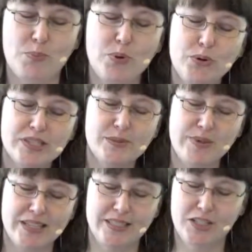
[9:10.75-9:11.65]
Buddha's
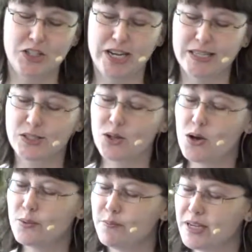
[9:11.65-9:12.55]
message has
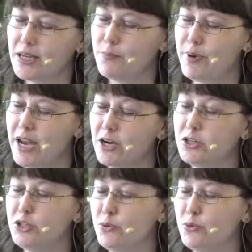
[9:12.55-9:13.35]
long been compared